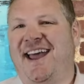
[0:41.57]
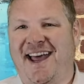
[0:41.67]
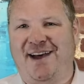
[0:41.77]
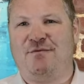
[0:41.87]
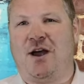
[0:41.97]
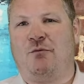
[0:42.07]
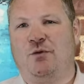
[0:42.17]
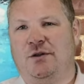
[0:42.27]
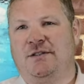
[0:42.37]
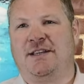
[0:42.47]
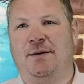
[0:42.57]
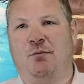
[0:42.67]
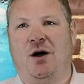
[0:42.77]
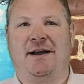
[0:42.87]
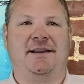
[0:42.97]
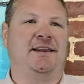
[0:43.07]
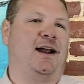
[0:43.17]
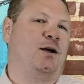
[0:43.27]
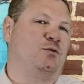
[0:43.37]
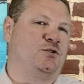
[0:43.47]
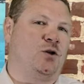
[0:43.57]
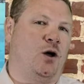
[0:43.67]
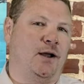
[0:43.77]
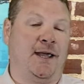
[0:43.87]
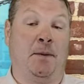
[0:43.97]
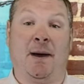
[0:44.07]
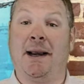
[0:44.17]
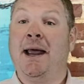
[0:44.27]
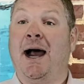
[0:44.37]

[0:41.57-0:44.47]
have not real estate market that I was talking about,